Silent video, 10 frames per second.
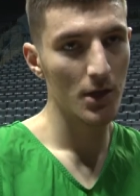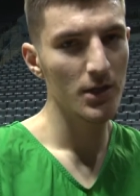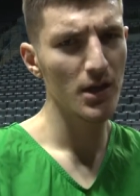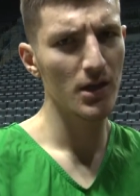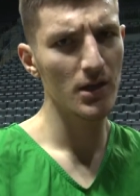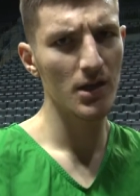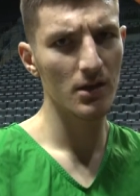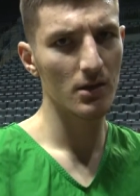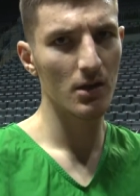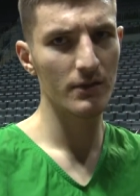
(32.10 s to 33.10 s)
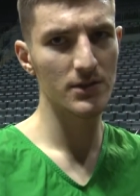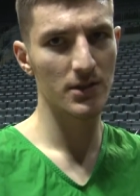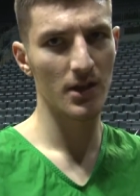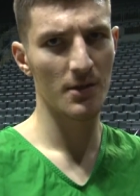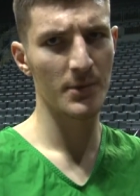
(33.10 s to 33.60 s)
Yeah,
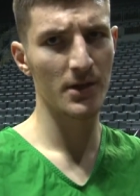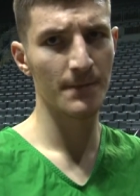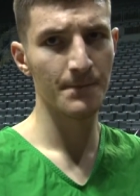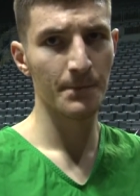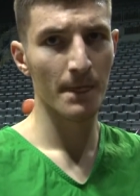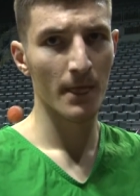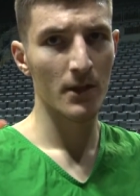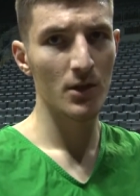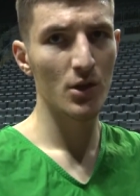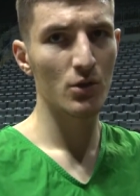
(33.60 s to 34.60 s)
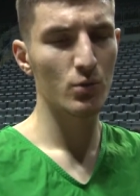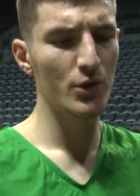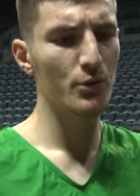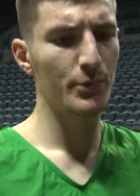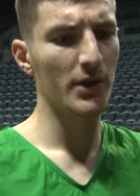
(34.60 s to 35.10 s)
obviously. I mean, you know,
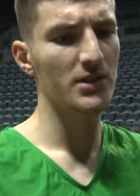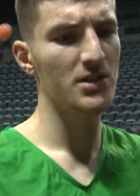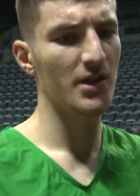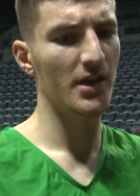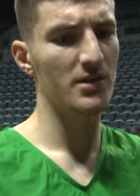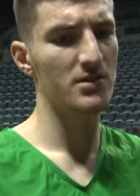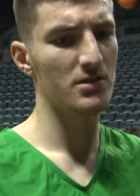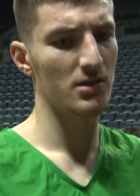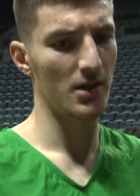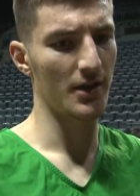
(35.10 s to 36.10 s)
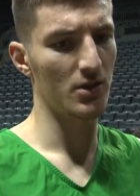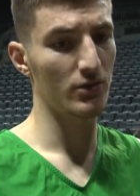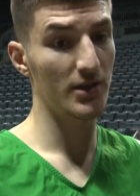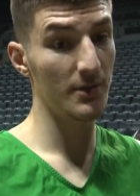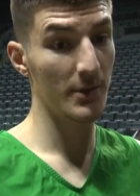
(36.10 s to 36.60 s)
when you practice here against, like, your
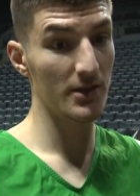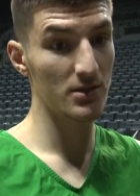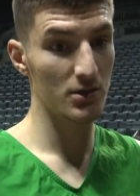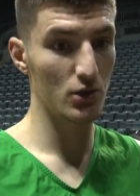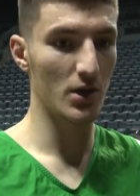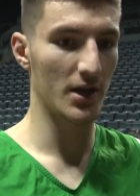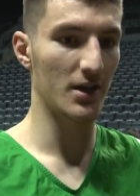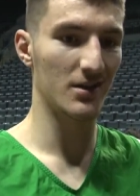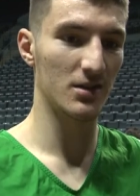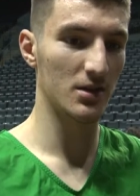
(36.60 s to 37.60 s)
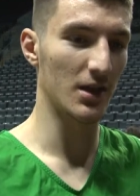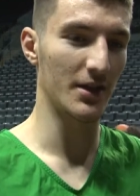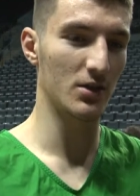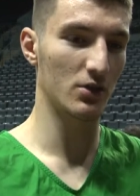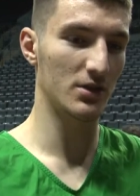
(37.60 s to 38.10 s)
teammates, you kind of,
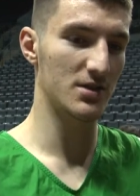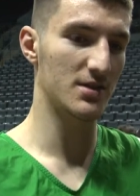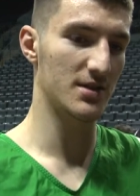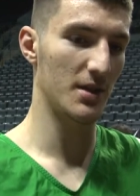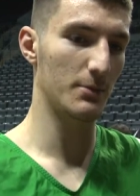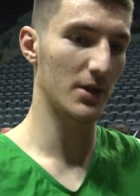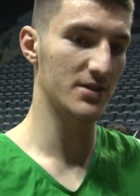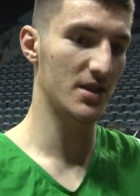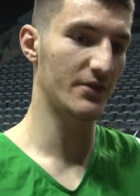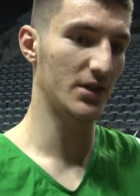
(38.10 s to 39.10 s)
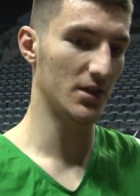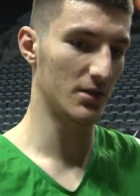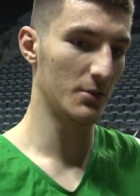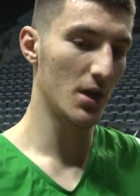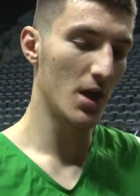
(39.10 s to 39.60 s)
like, you know, this is the same players every
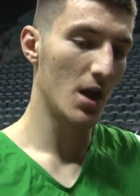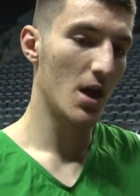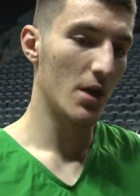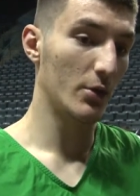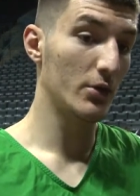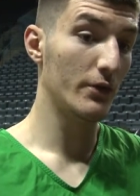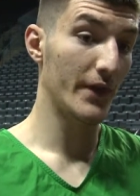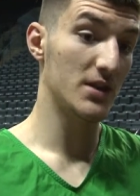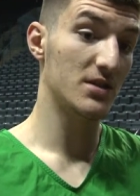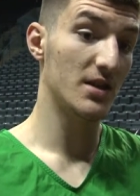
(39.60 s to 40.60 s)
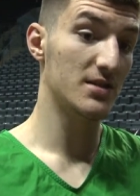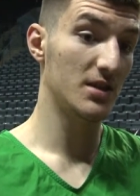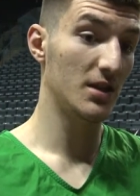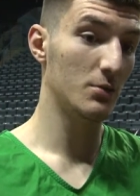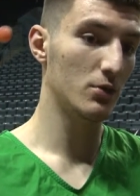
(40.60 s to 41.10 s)
time. And when you face this
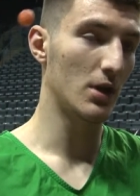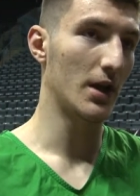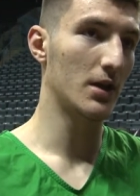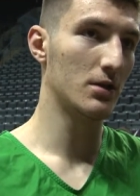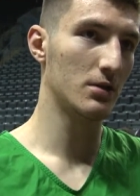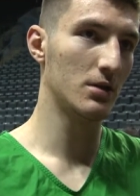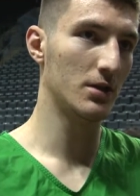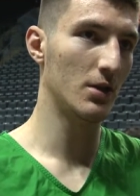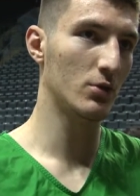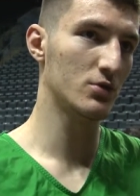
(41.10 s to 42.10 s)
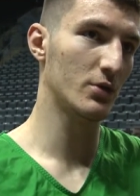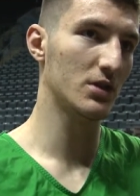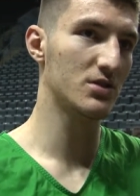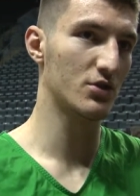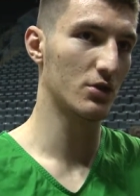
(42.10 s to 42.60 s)
team, who, like, they were a
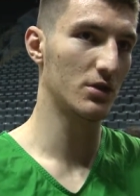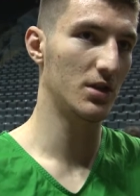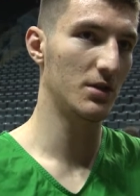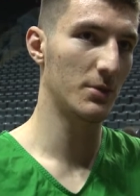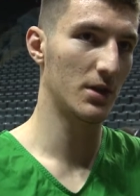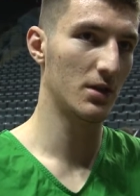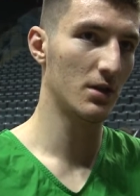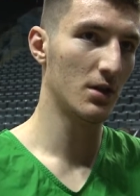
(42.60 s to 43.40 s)
really strong team and